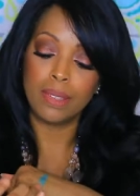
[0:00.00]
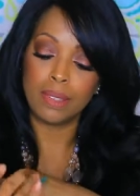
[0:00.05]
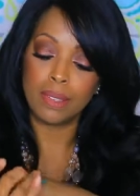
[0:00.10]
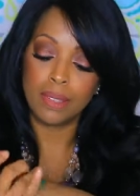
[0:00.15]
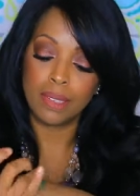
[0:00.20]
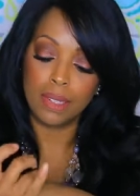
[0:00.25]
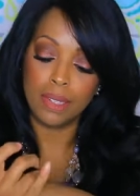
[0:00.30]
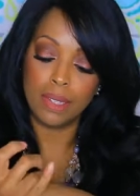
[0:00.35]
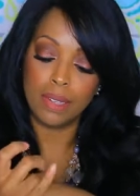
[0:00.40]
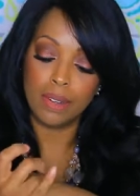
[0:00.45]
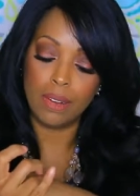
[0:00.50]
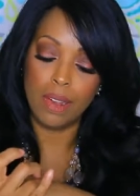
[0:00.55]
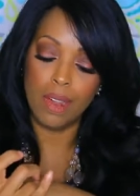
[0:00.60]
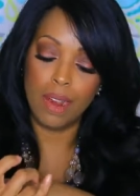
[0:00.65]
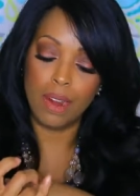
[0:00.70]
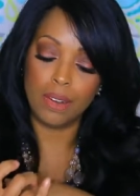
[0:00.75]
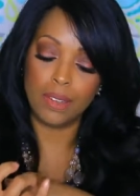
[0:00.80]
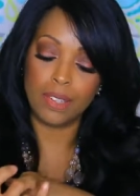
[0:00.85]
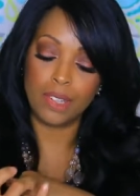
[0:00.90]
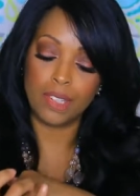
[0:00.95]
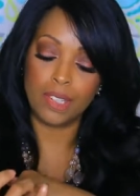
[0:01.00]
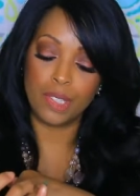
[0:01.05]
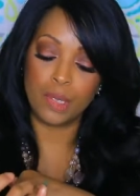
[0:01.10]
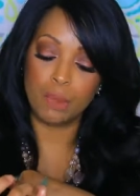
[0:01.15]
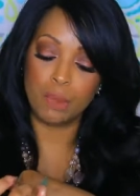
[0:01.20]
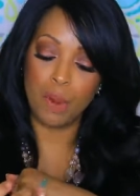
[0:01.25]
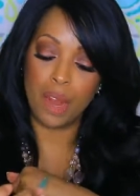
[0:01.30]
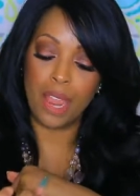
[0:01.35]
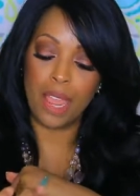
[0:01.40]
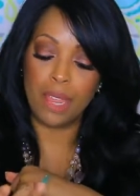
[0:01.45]
It's a little hard to
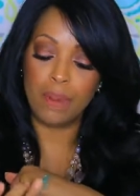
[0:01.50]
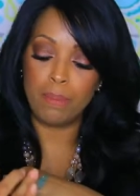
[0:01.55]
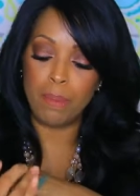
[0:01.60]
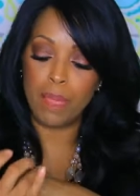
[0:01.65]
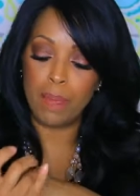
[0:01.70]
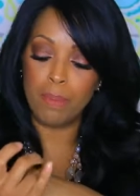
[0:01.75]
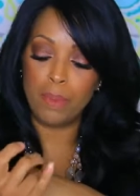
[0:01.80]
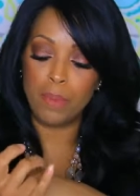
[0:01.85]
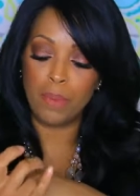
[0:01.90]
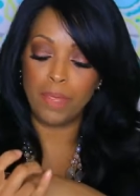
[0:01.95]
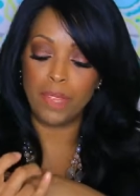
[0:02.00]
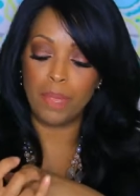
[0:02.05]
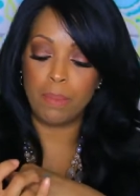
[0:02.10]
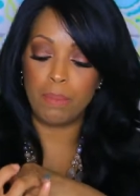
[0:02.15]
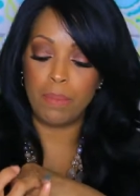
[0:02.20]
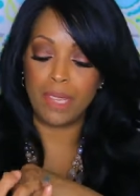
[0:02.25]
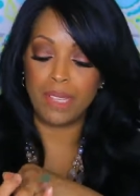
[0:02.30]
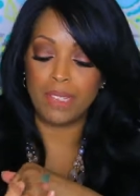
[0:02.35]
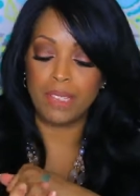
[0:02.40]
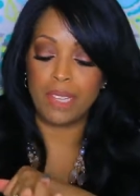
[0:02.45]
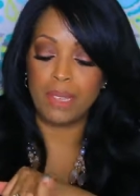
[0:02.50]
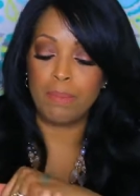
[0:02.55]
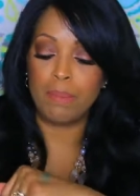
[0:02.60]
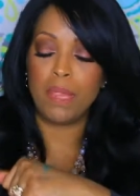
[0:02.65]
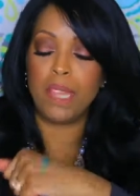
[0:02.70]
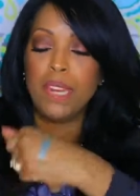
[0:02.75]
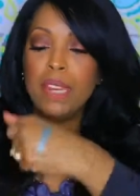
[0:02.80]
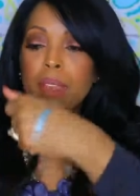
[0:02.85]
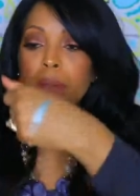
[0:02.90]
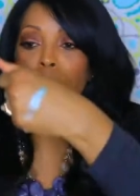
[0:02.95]
spread. Maybe with the mixing
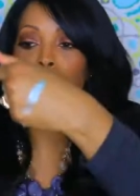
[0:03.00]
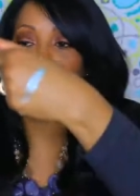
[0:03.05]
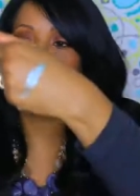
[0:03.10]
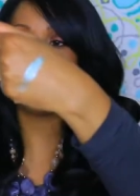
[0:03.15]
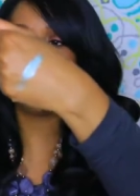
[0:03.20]
medium they